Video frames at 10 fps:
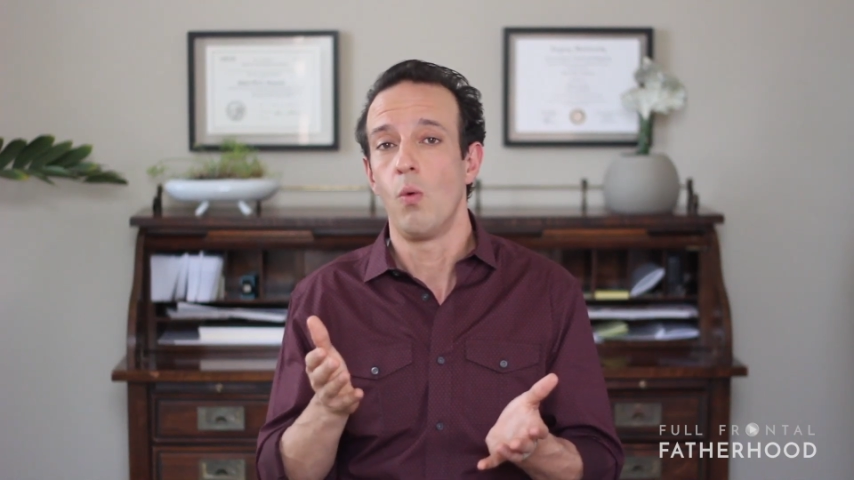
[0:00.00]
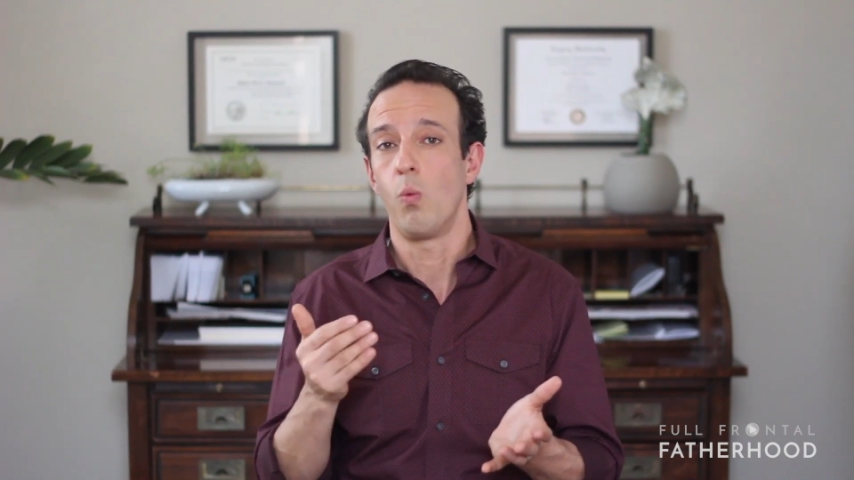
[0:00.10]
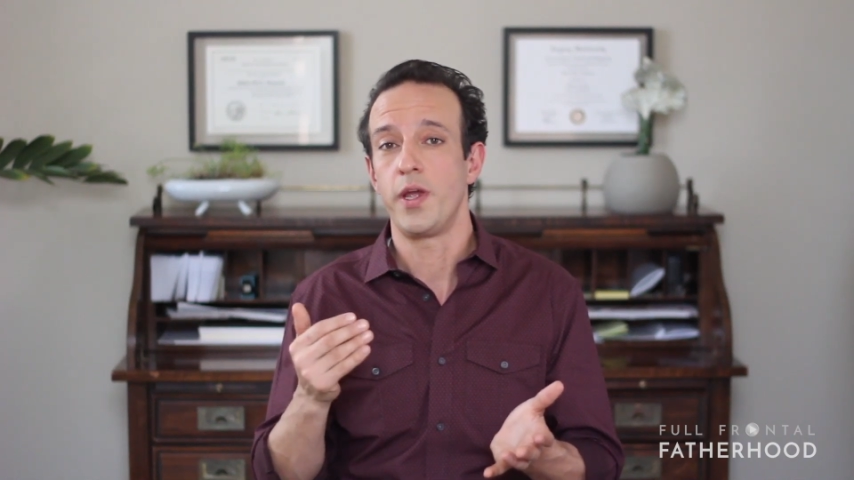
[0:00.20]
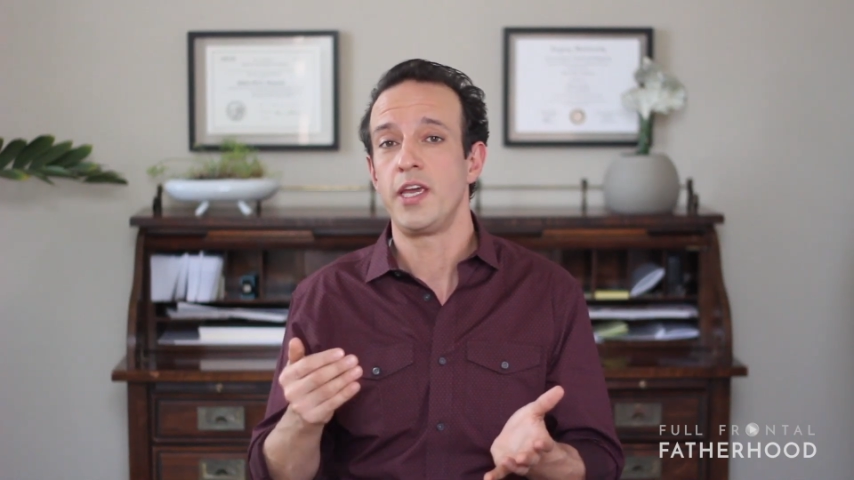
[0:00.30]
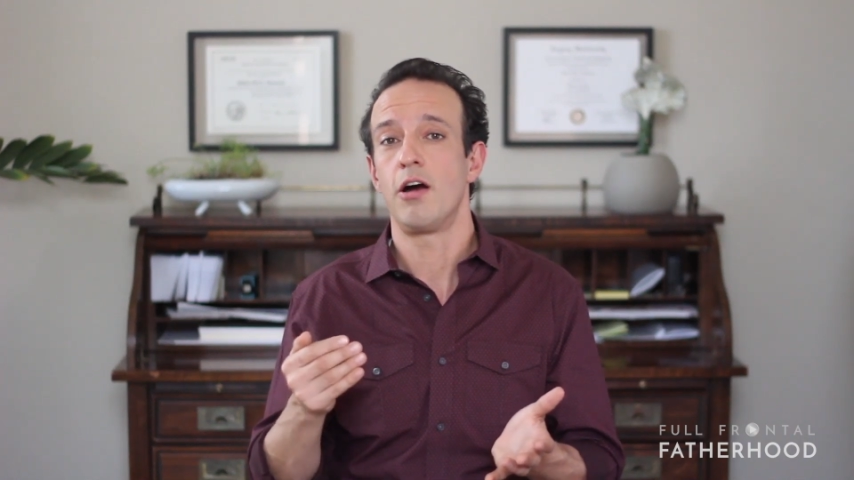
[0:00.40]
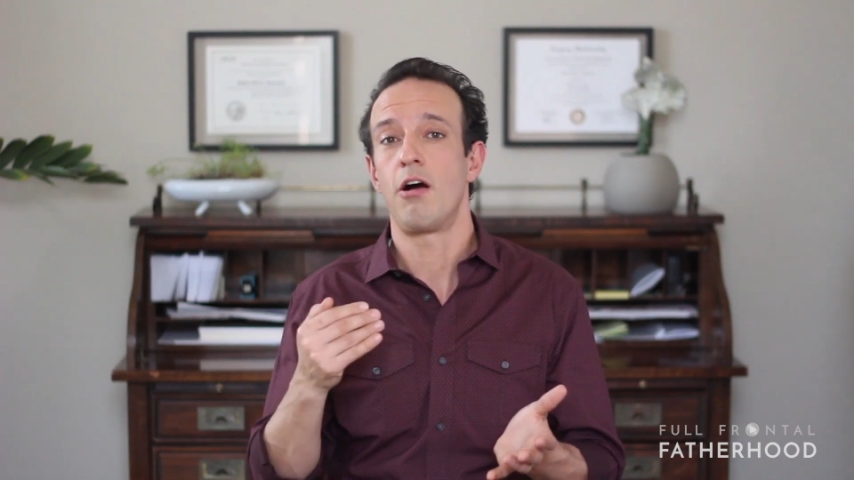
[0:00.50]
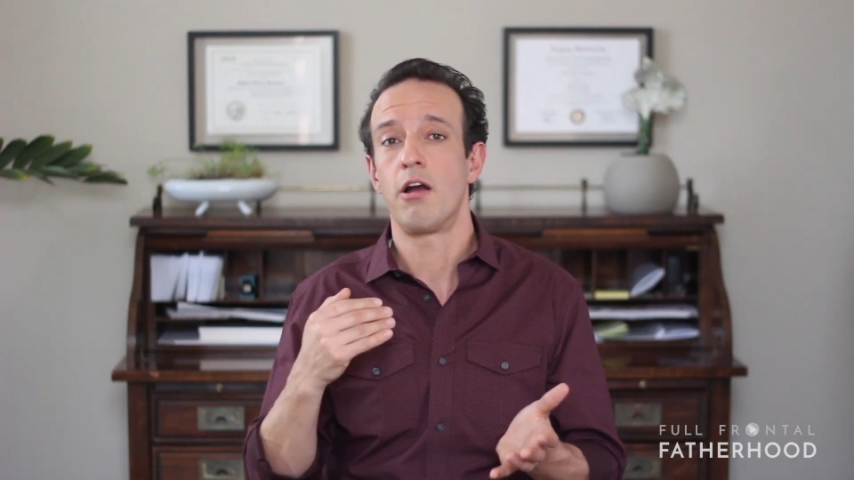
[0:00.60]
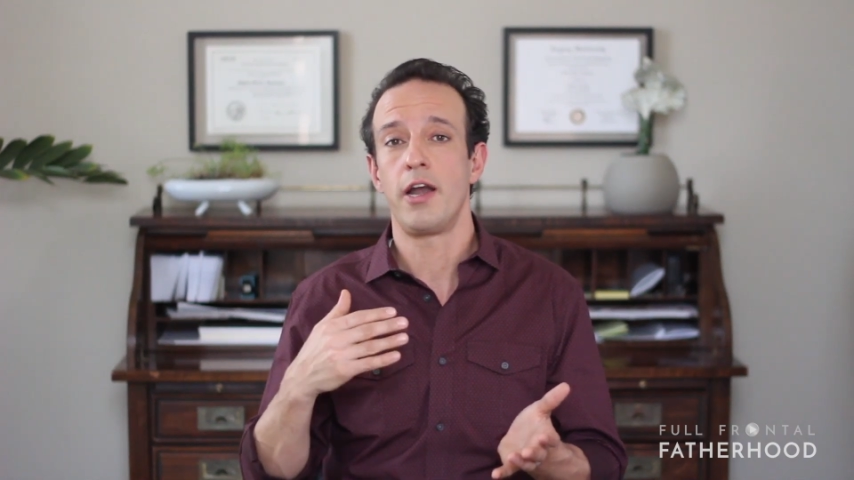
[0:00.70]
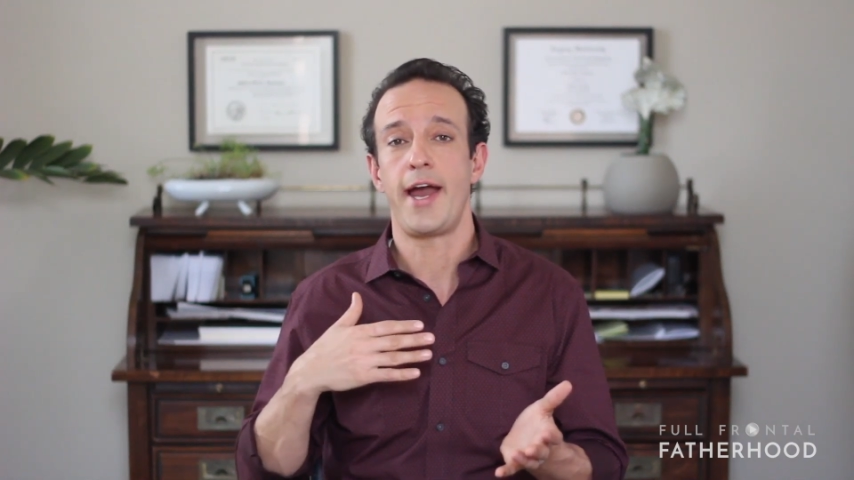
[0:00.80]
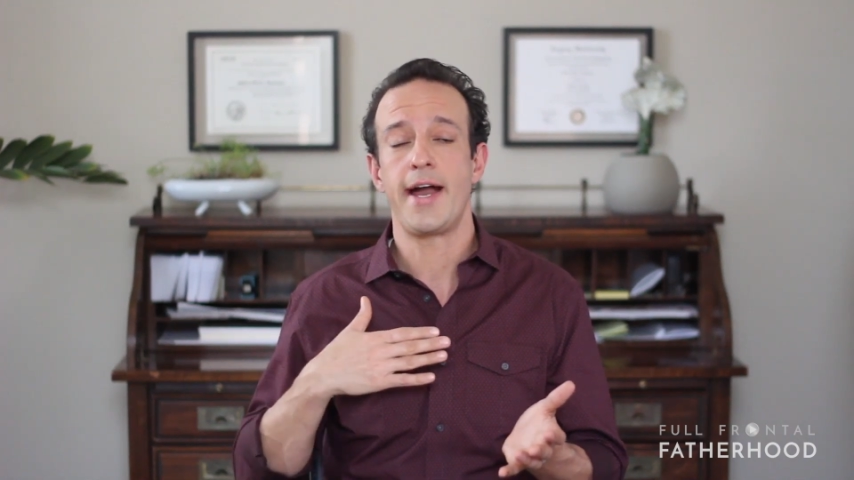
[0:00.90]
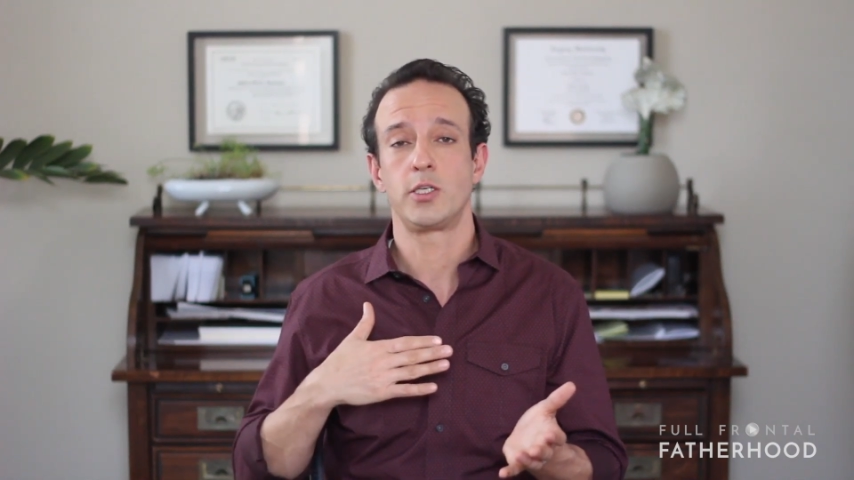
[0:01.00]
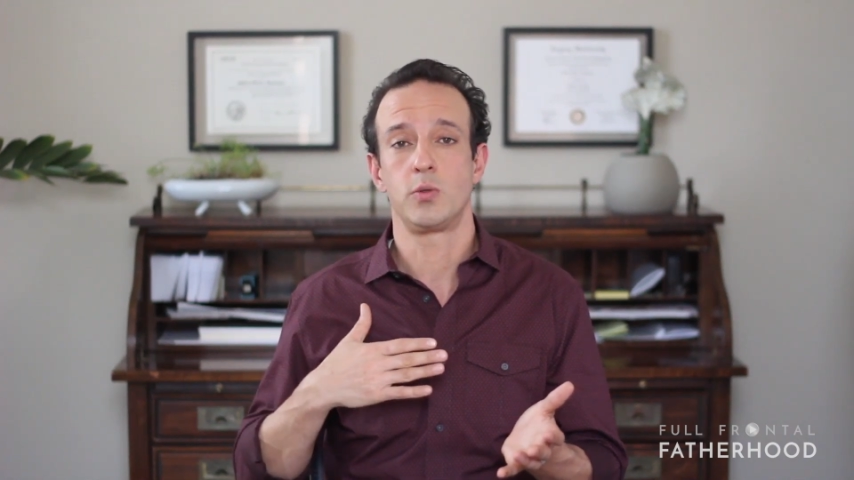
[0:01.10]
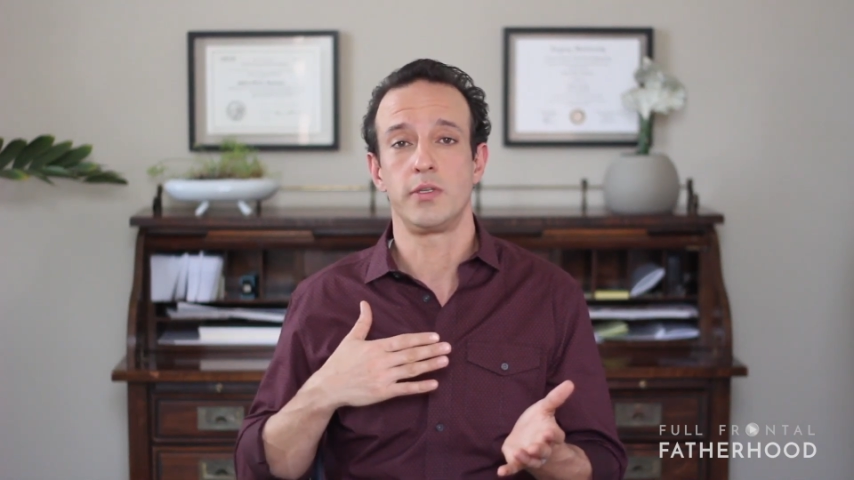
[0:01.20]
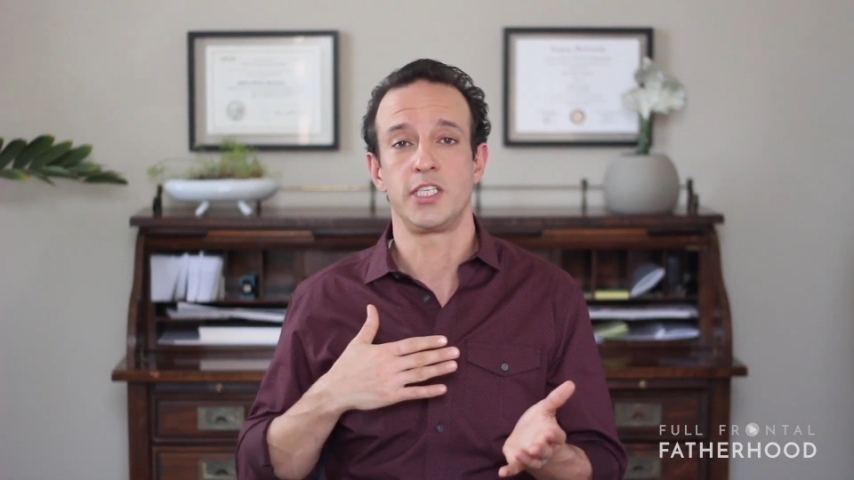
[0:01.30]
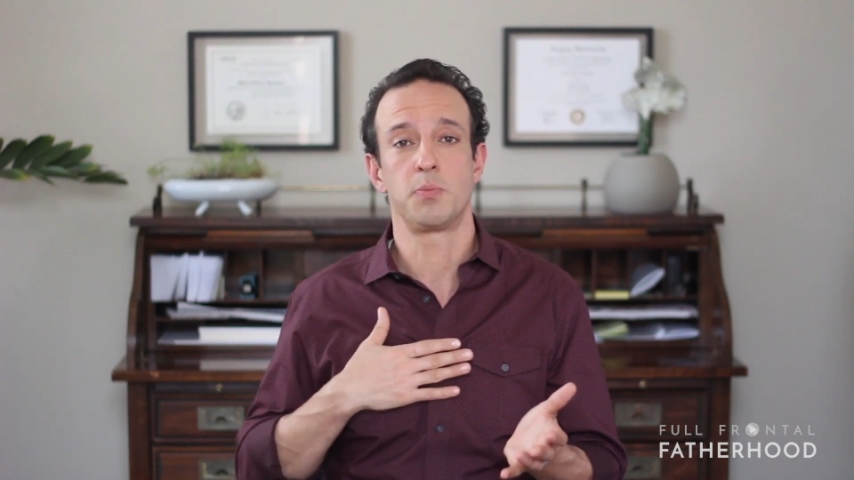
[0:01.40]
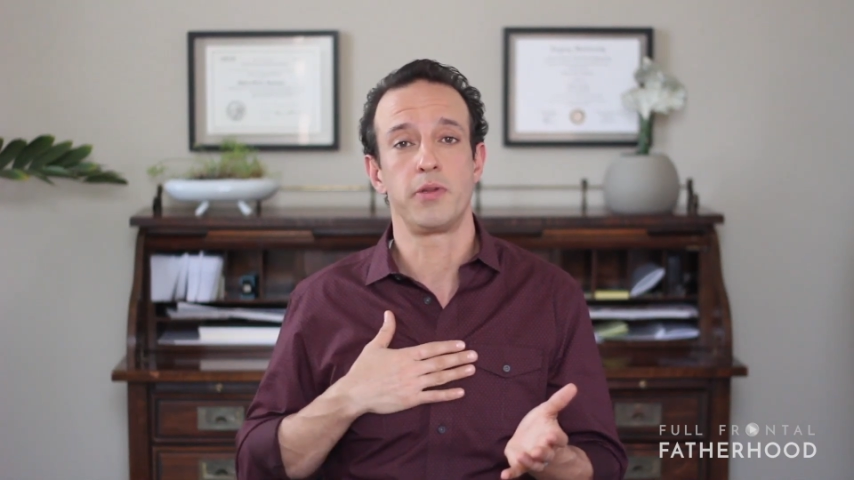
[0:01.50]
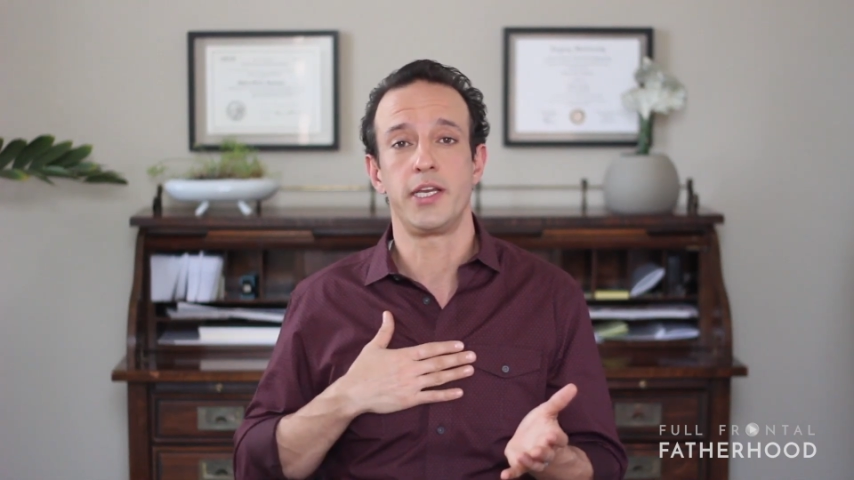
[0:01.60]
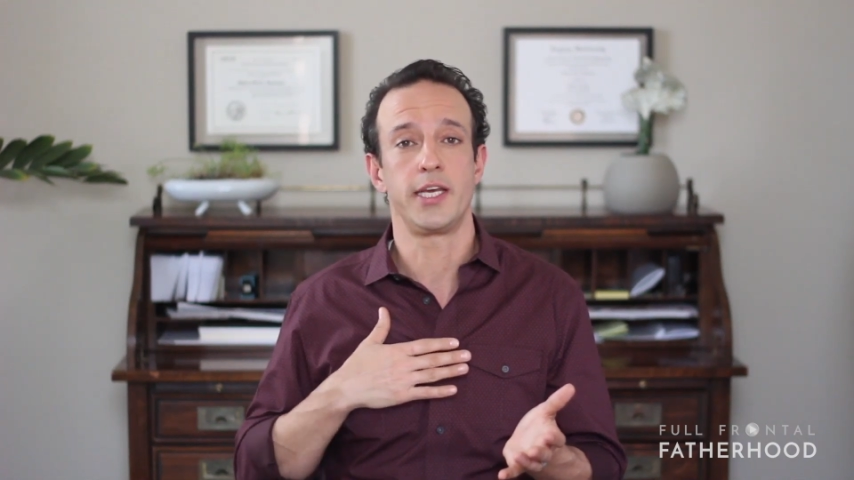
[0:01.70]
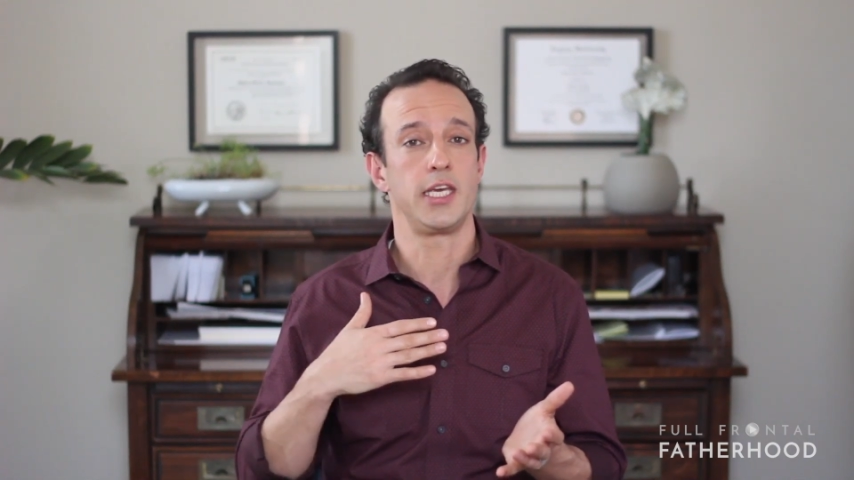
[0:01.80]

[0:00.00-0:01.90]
we aren't actually splitting